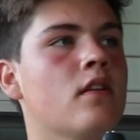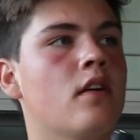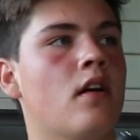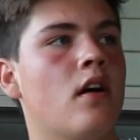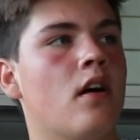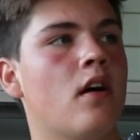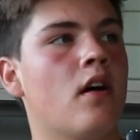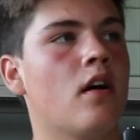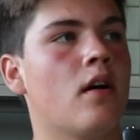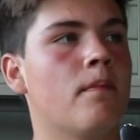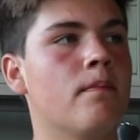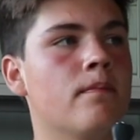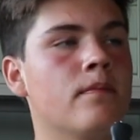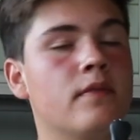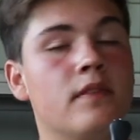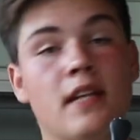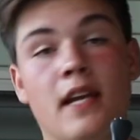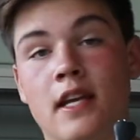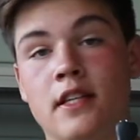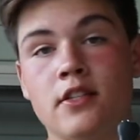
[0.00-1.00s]
The
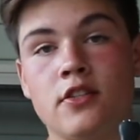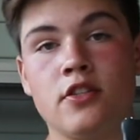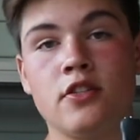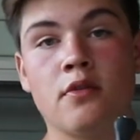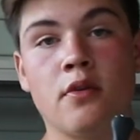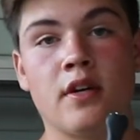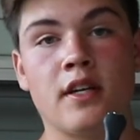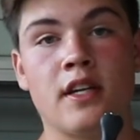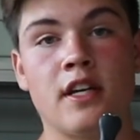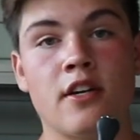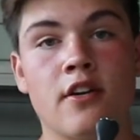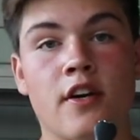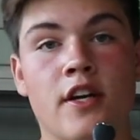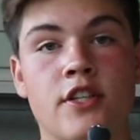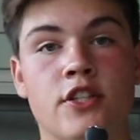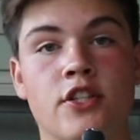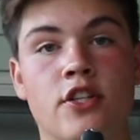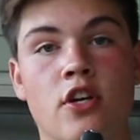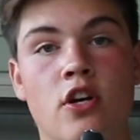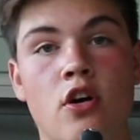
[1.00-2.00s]
8 to 1 gear
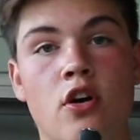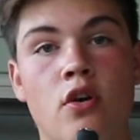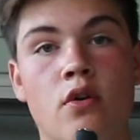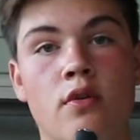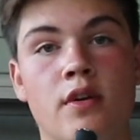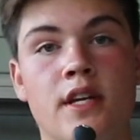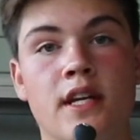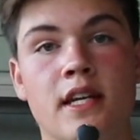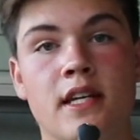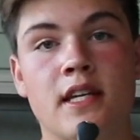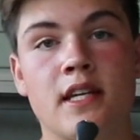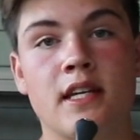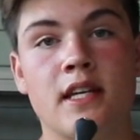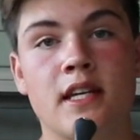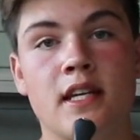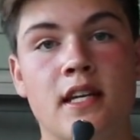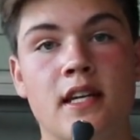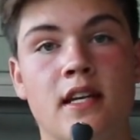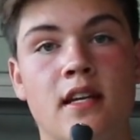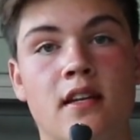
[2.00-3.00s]
ratio, it can
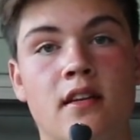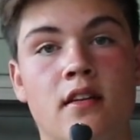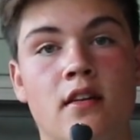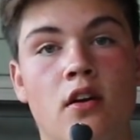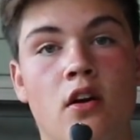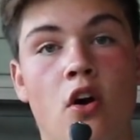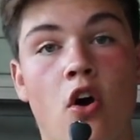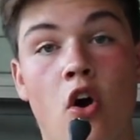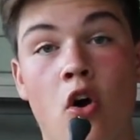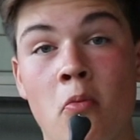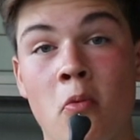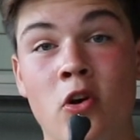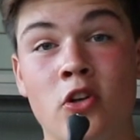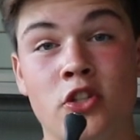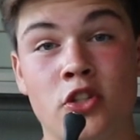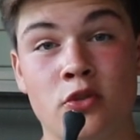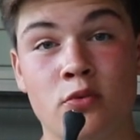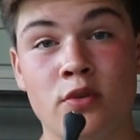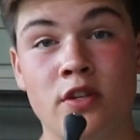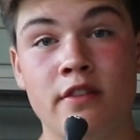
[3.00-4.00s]
get in
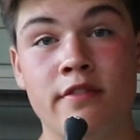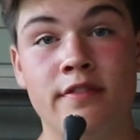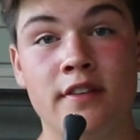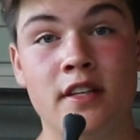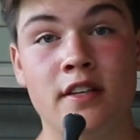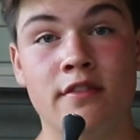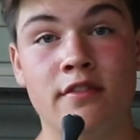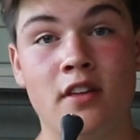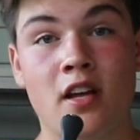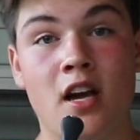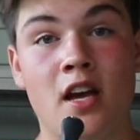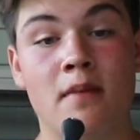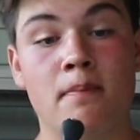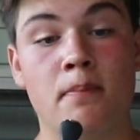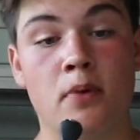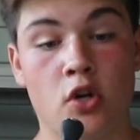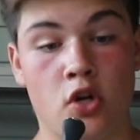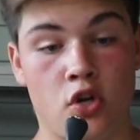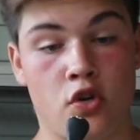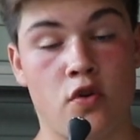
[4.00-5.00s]
almost 3 feet of line
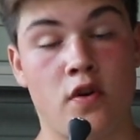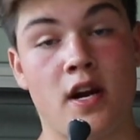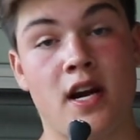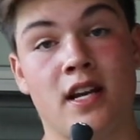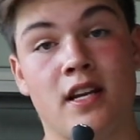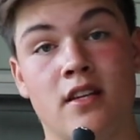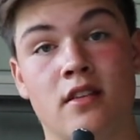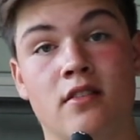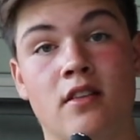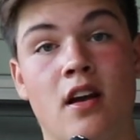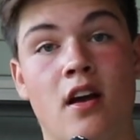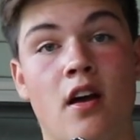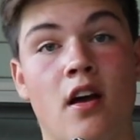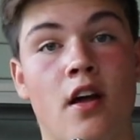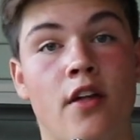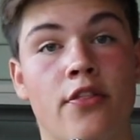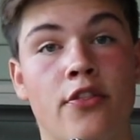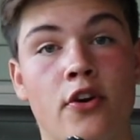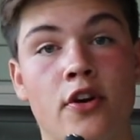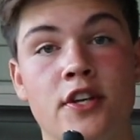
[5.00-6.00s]
per crank,
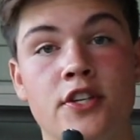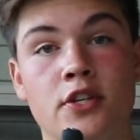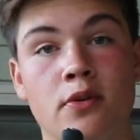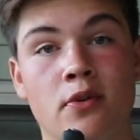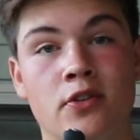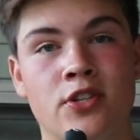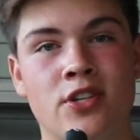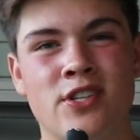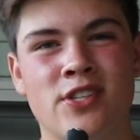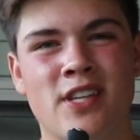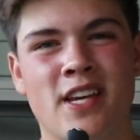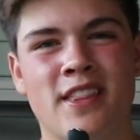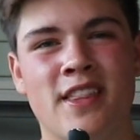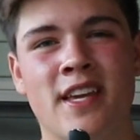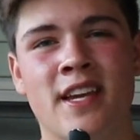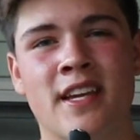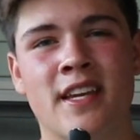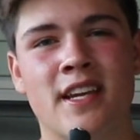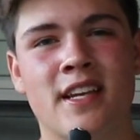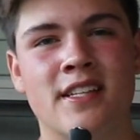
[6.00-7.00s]
32 inches I
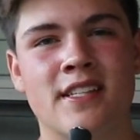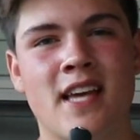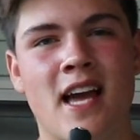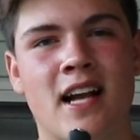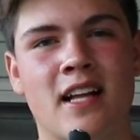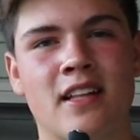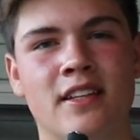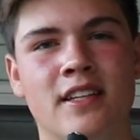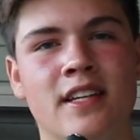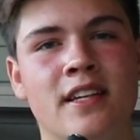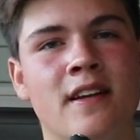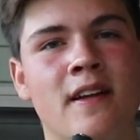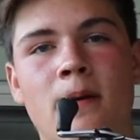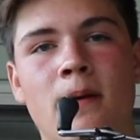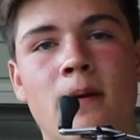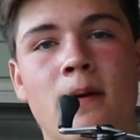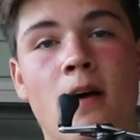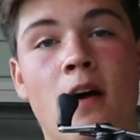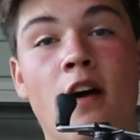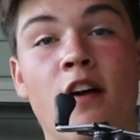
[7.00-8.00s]
think exactly
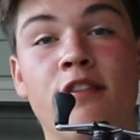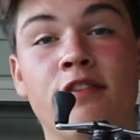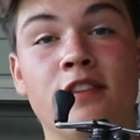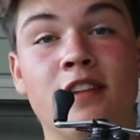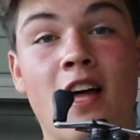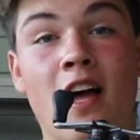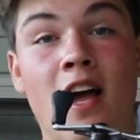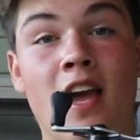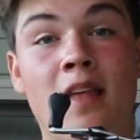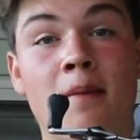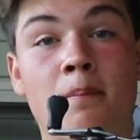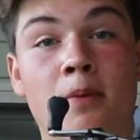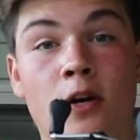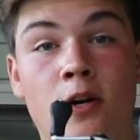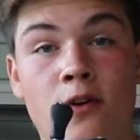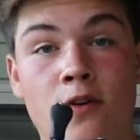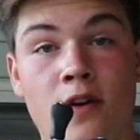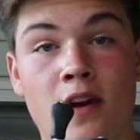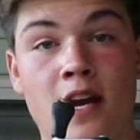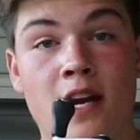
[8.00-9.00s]
of line per
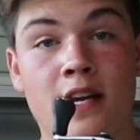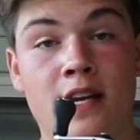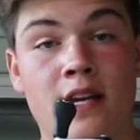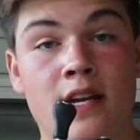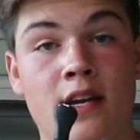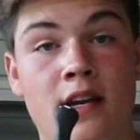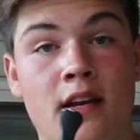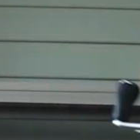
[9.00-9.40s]
crank,